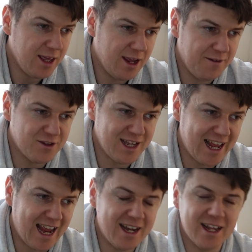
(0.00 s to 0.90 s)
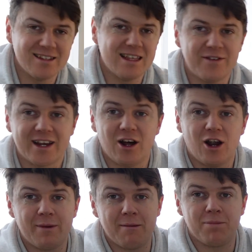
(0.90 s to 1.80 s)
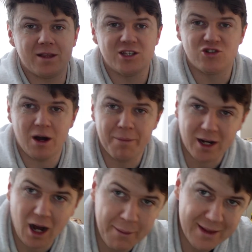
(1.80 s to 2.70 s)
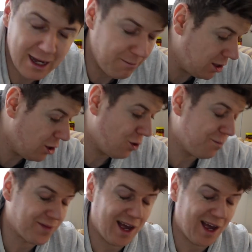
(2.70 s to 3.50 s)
If there's any Indians living in Ireland, man, please drop a comment down below.